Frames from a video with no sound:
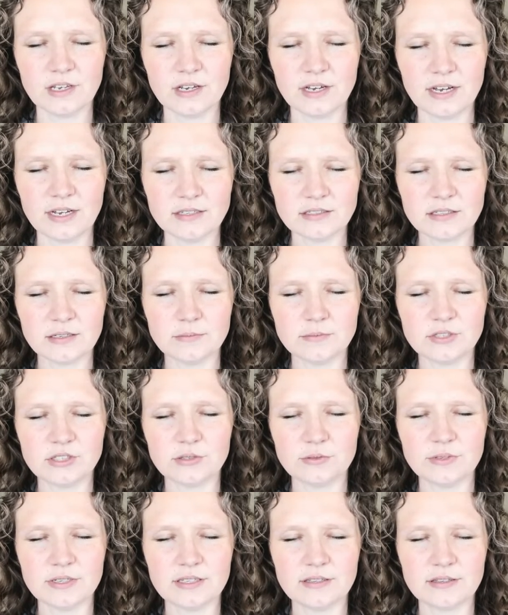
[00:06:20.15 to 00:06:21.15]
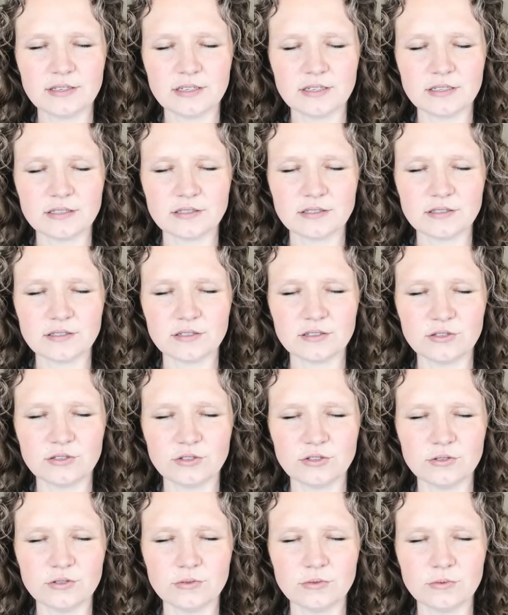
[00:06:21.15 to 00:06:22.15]
As I'm doing this,
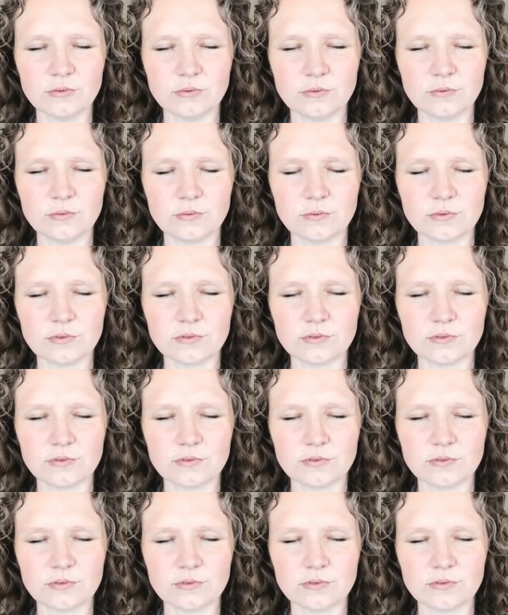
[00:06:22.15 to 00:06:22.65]
you